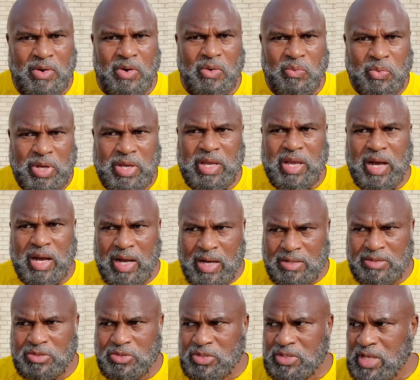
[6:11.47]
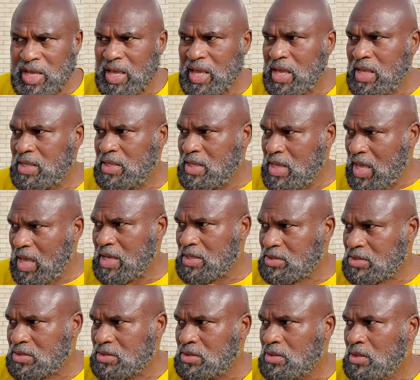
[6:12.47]
We understand,
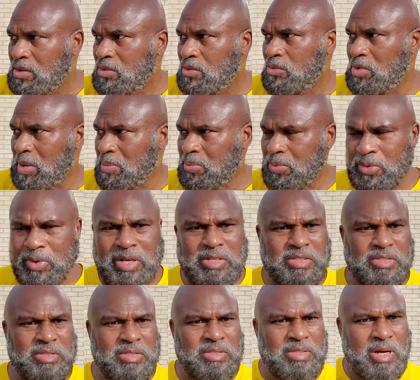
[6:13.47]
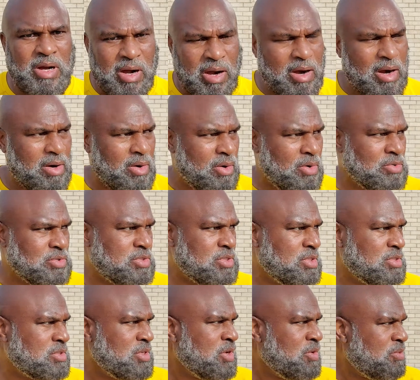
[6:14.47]
yes, reparations are owed
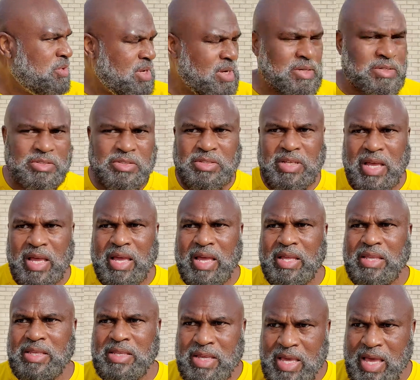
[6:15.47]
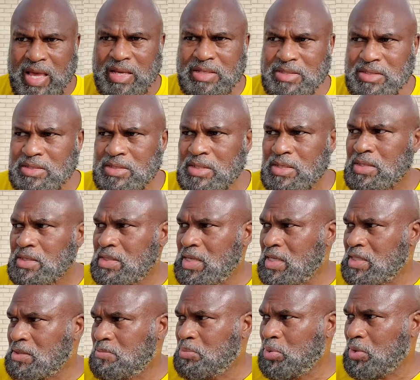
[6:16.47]
to us. We understand, yes,
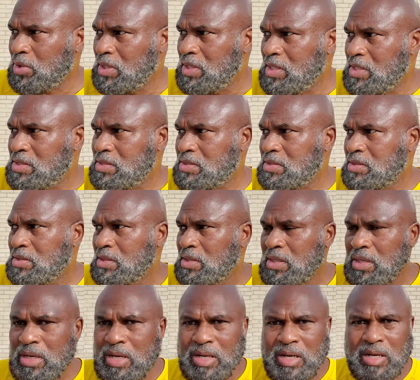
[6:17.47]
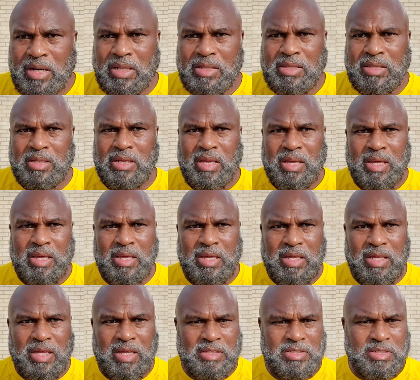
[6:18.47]
that the police and other
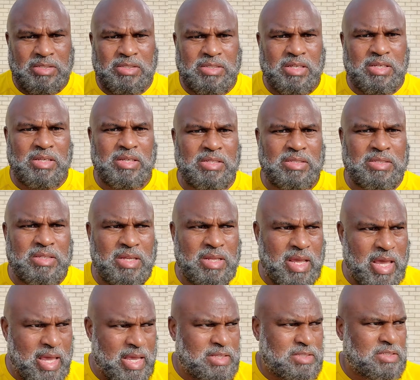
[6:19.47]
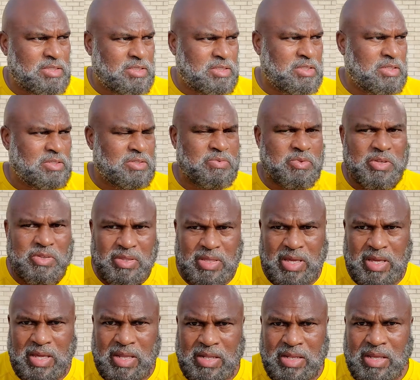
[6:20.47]
entities and agencies
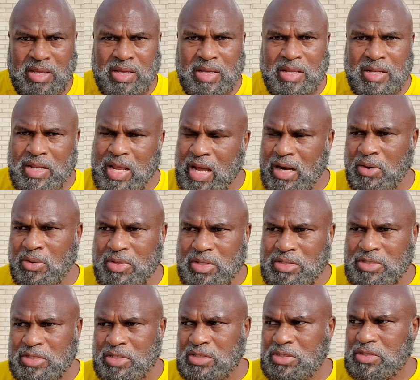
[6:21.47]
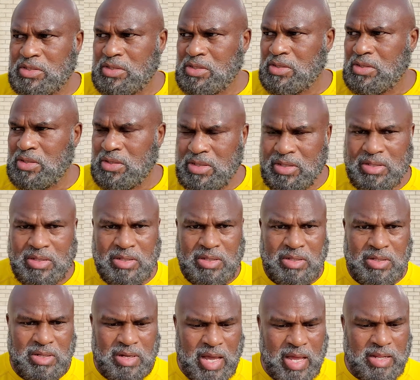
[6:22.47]
within not only just the, the,
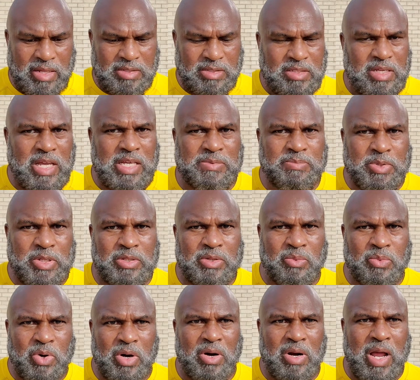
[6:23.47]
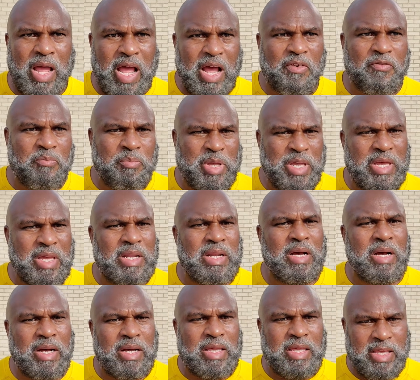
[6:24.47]
United States, but the world have been
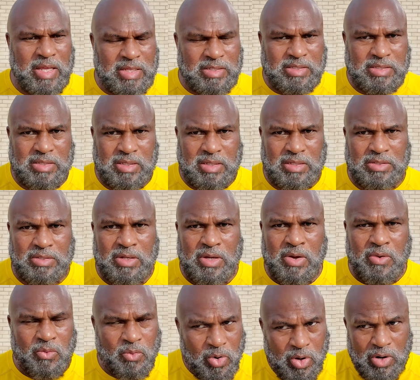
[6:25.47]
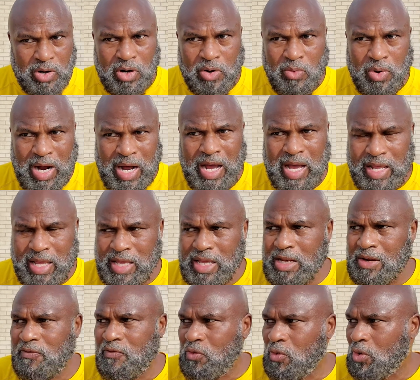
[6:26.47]
against us worldwide
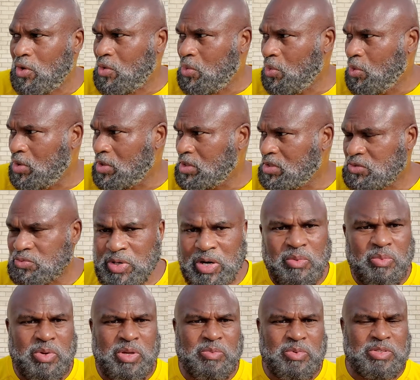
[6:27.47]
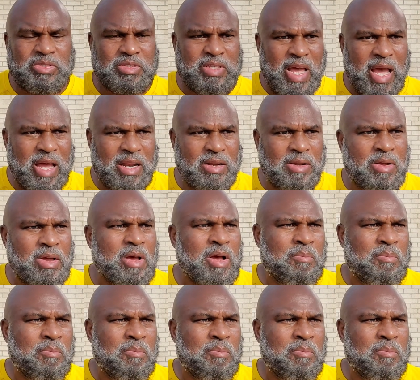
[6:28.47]
in the four corners where we were scattered.